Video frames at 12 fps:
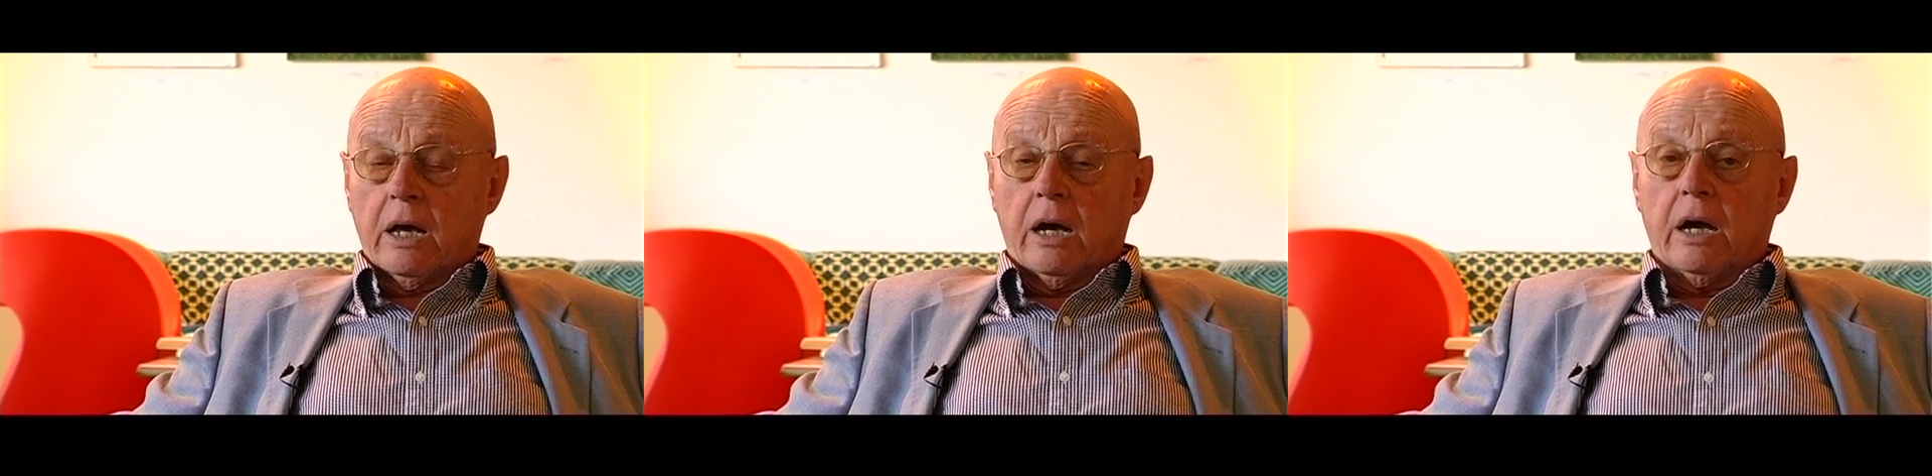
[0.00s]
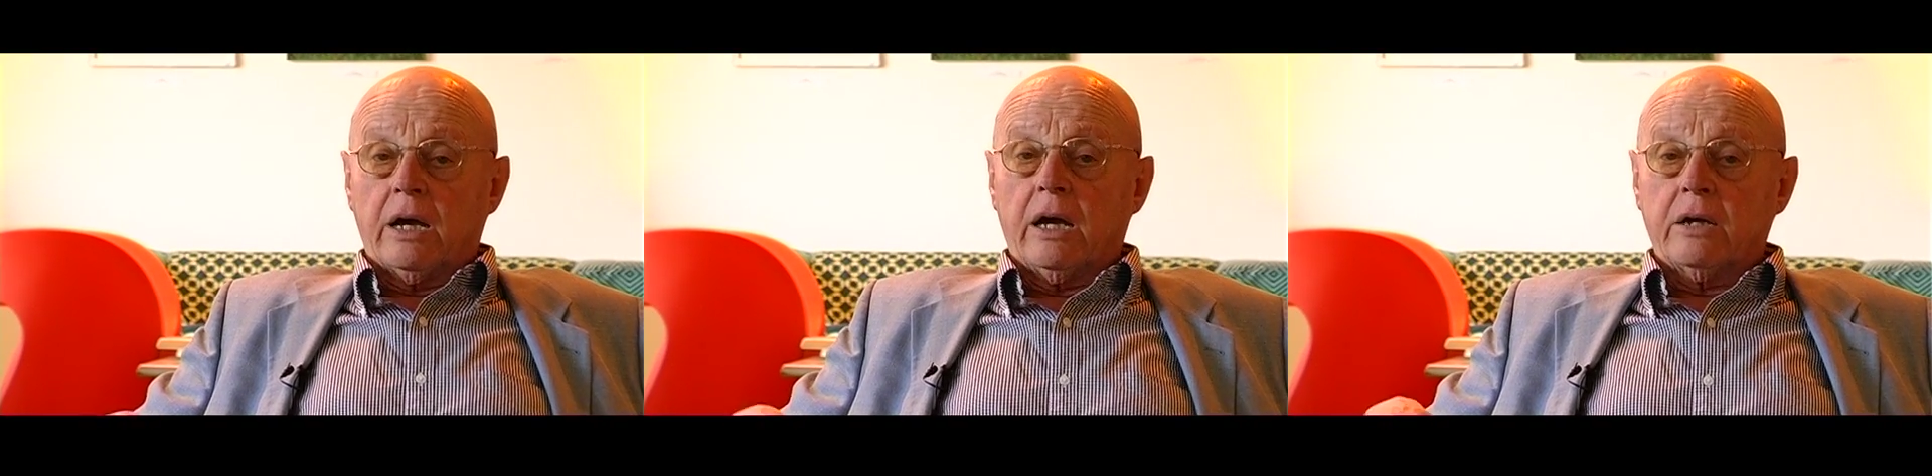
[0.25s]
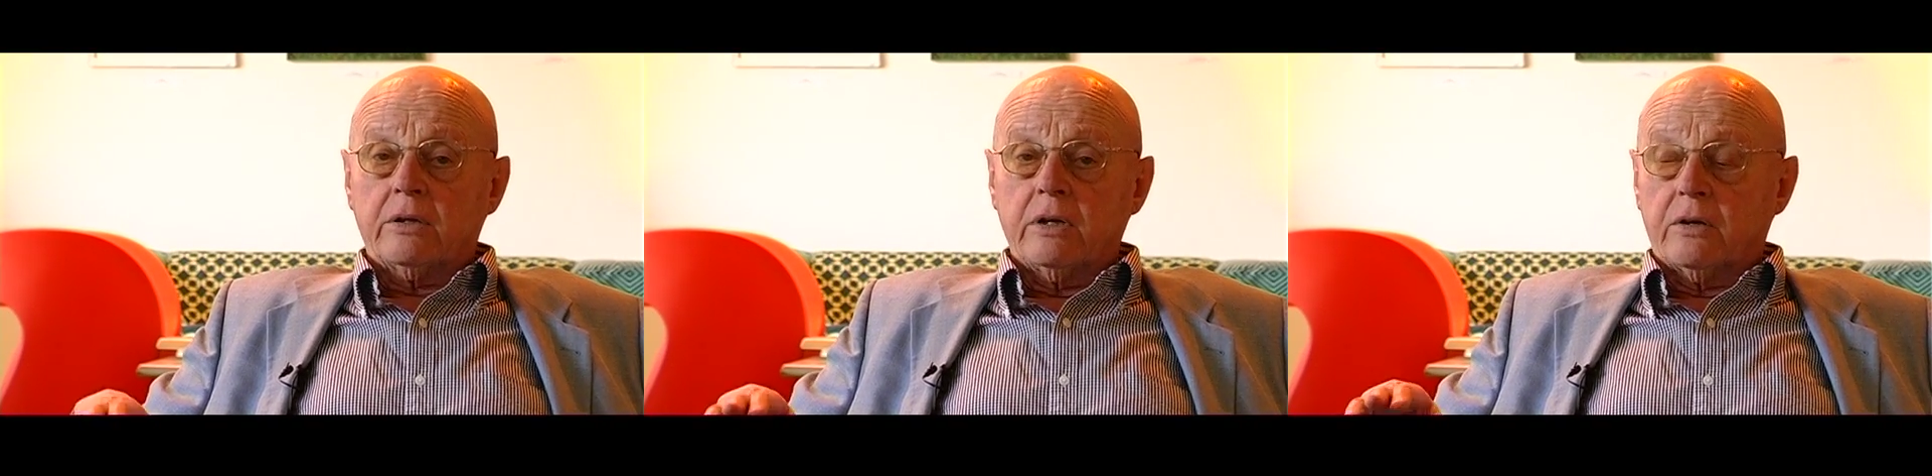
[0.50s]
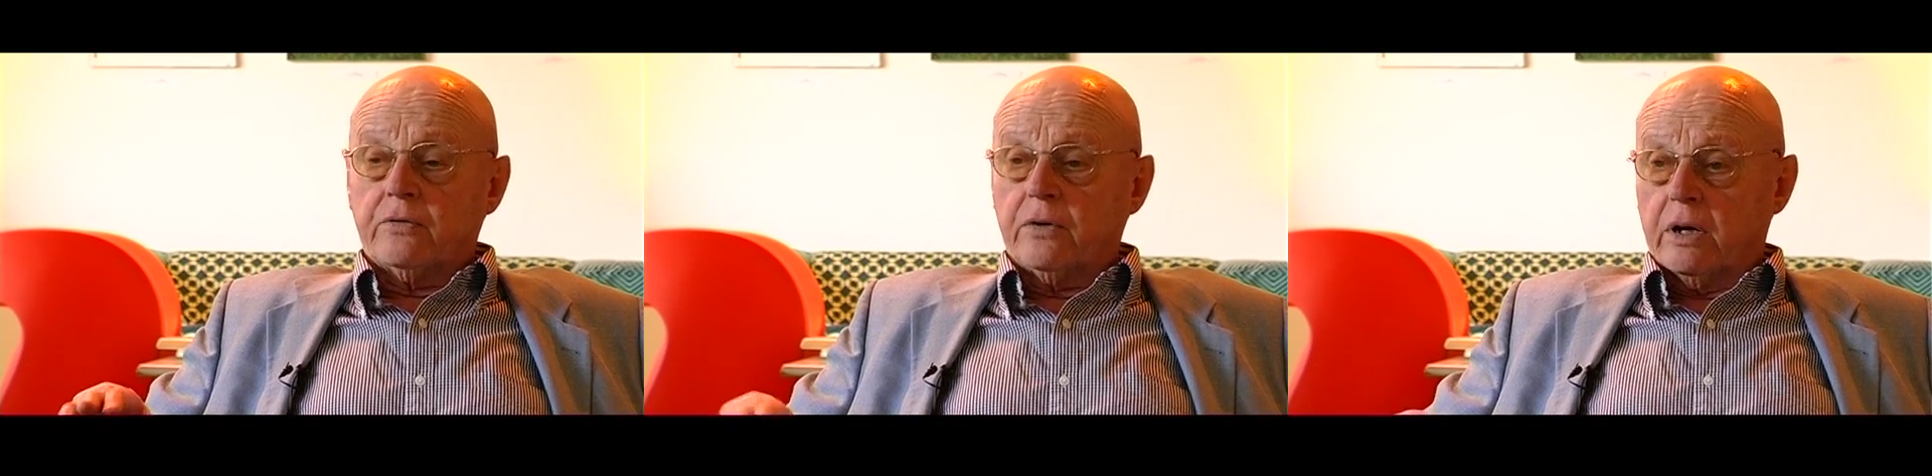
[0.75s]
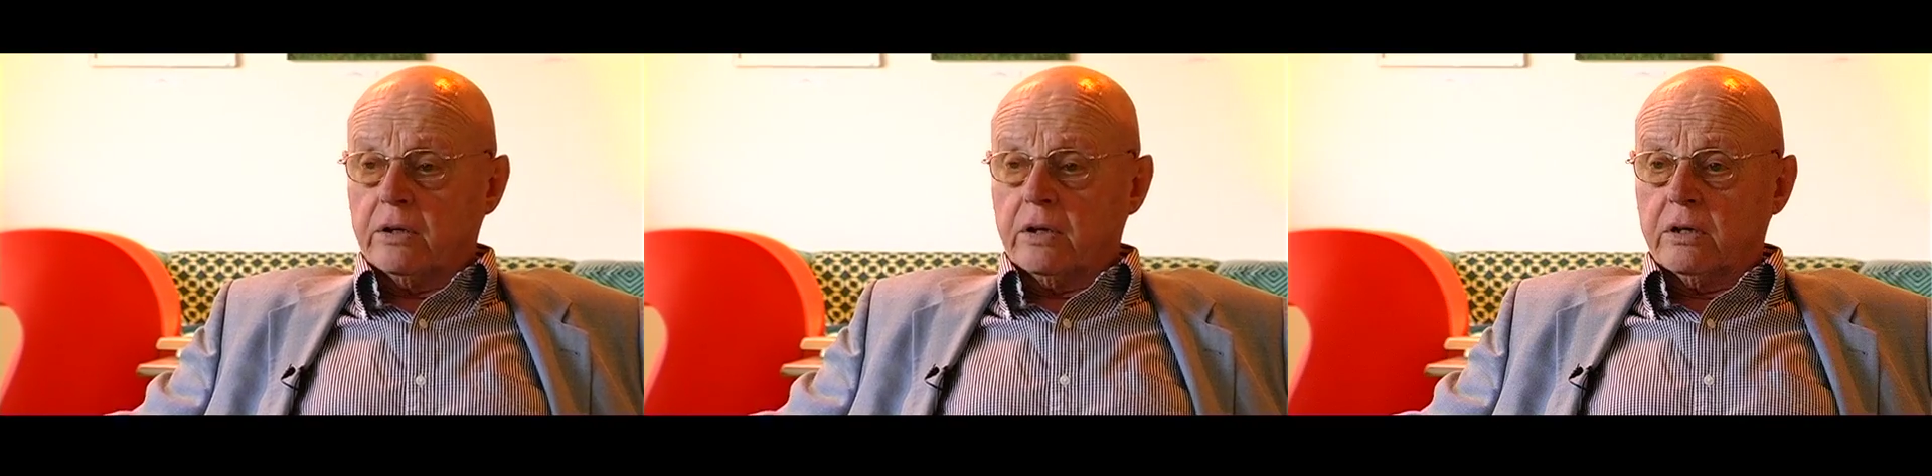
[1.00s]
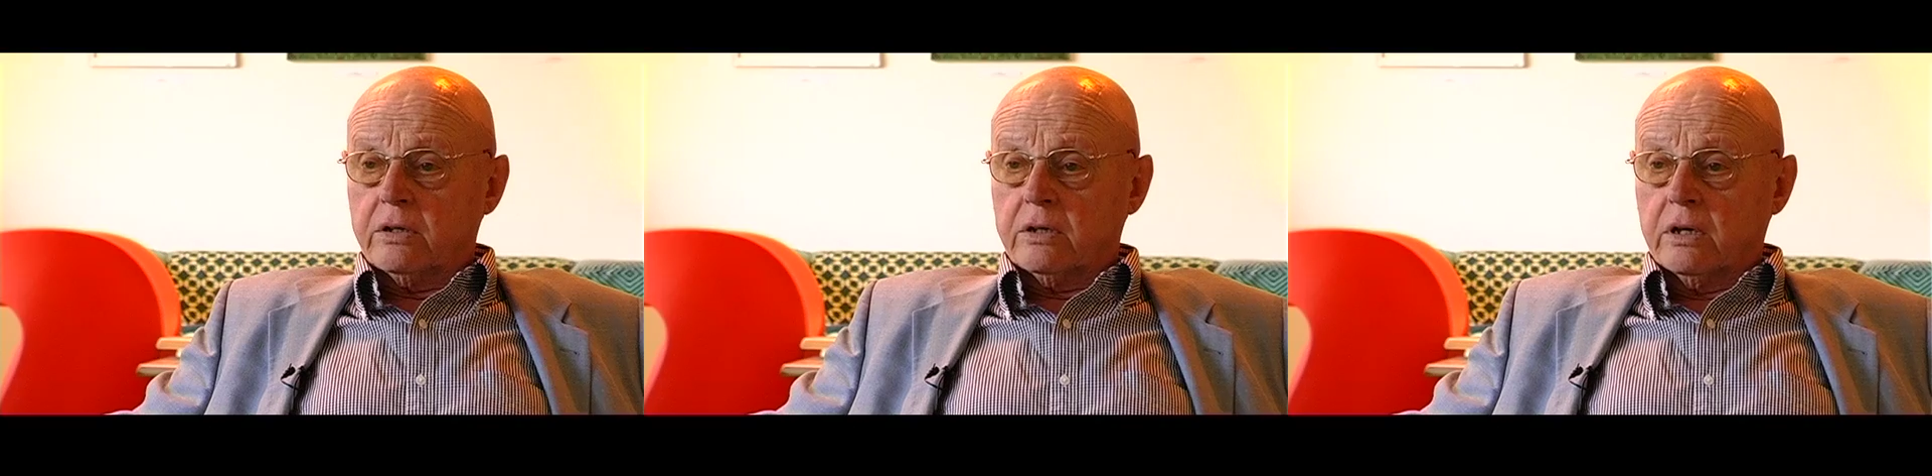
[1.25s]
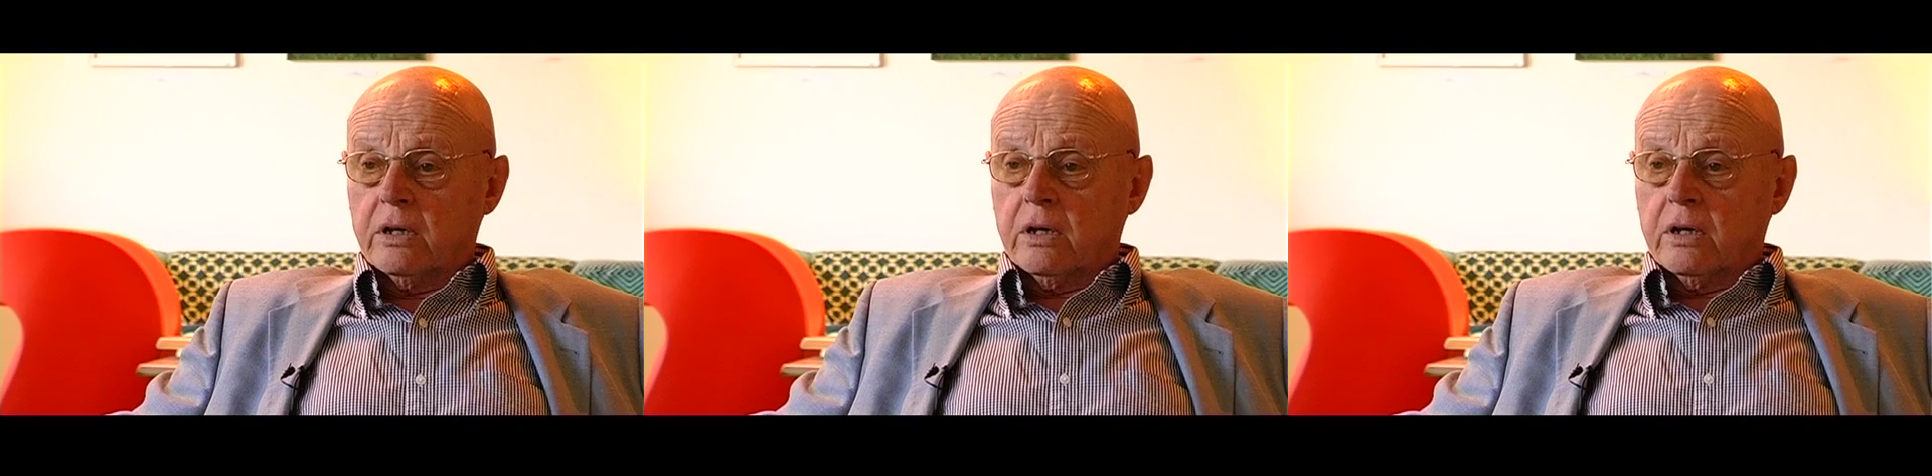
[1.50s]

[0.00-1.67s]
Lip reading: I had the advantage